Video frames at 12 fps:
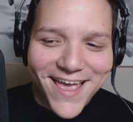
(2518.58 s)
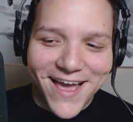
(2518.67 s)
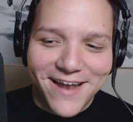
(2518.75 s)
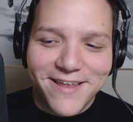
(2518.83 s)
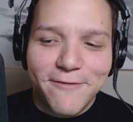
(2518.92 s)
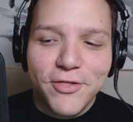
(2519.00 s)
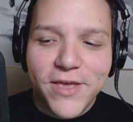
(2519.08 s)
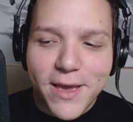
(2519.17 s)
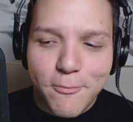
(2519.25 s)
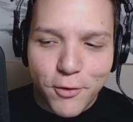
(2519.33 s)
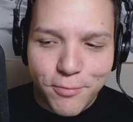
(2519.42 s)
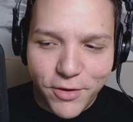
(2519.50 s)
Yeah, definitely
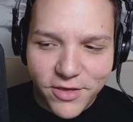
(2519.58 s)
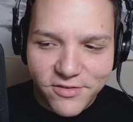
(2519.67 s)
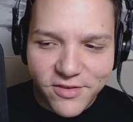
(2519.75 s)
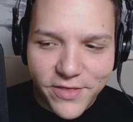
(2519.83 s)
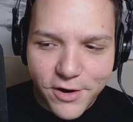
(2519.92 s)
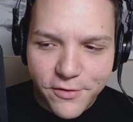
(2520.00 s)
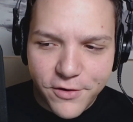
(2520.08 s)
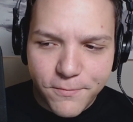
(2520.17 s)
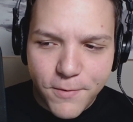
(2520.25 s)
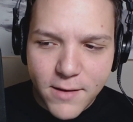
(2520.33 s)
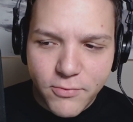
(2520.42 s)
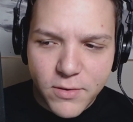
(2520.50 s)
get more playlists in there.
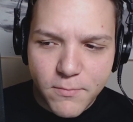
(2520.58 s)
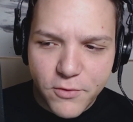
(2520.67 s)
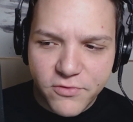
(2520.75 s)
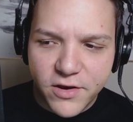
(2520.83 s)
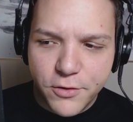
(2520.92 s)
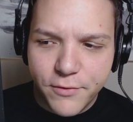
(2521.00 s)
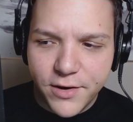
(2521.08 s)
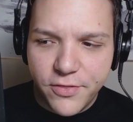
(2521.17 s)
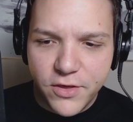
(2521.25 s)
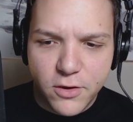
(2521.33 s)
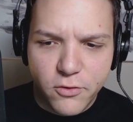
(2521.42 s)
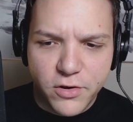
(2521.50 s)
They're probably the most
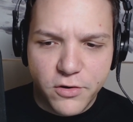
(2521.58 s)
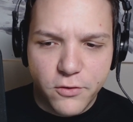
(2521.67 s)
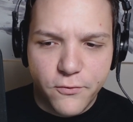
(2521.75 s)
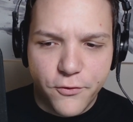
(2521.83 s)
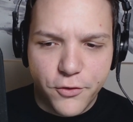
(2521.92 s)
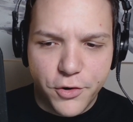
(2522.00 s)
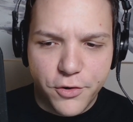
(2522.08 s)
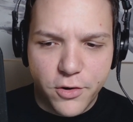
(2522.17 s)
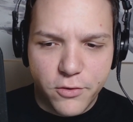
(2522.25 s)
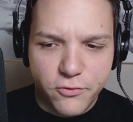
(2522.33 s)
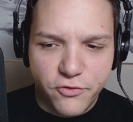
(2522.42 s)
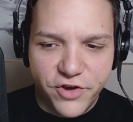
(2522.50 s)
underrated thing you can do for
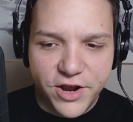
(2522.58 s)
your own